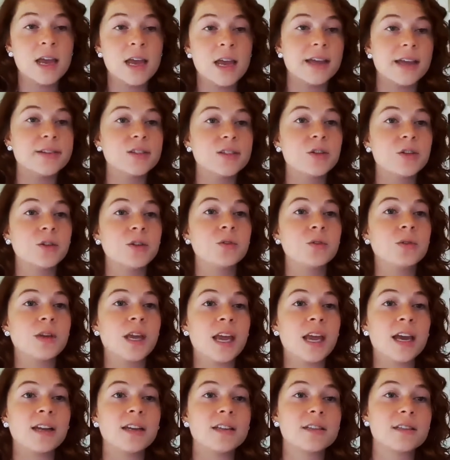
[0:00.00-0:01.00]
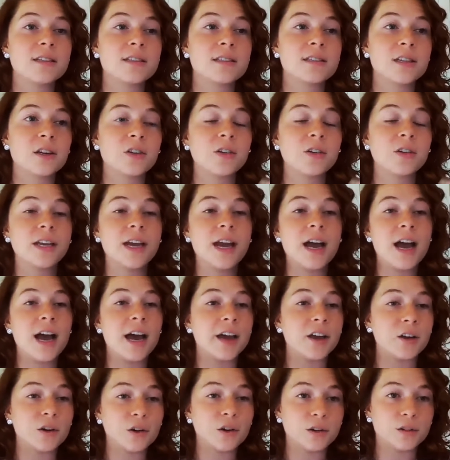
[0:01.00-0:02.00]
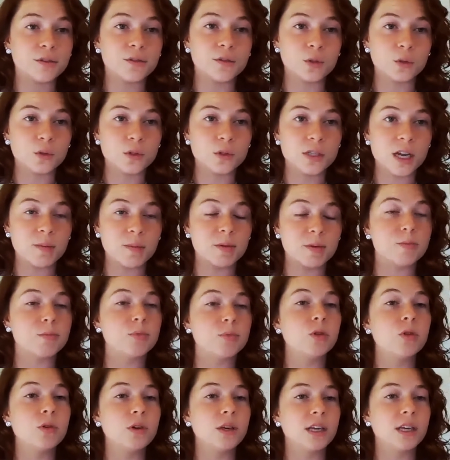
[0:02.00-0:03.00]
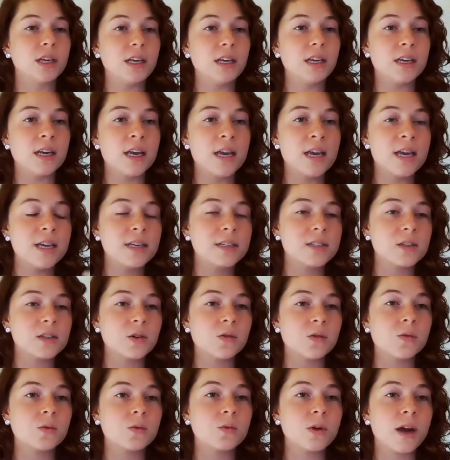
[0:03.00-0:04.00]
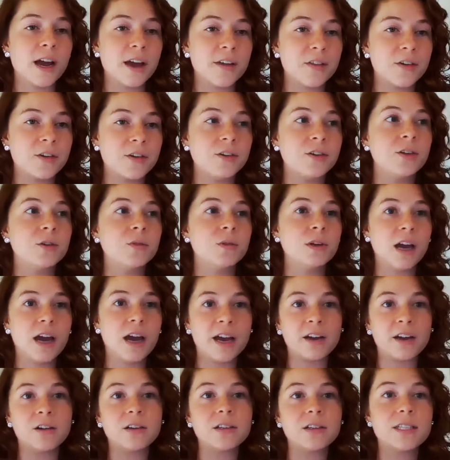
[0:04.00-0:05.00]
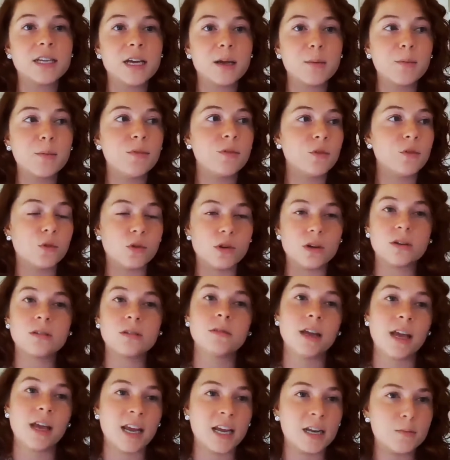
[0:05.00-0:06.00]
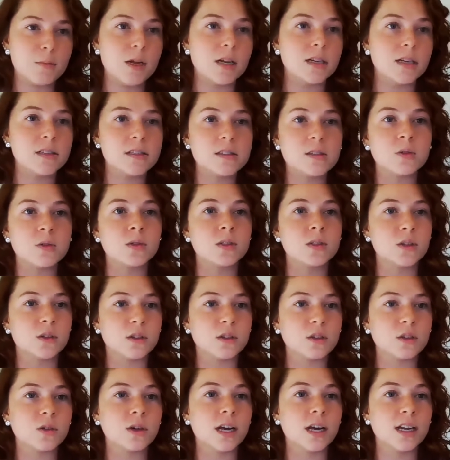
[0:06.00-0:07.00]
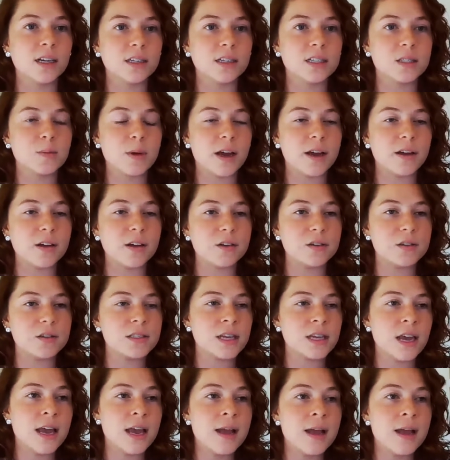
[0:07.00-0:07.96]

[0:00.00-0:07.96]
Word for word: And so you can't necessarily hire a full-time employee. So rather you would hire a temp for 8 months or until the grant expires.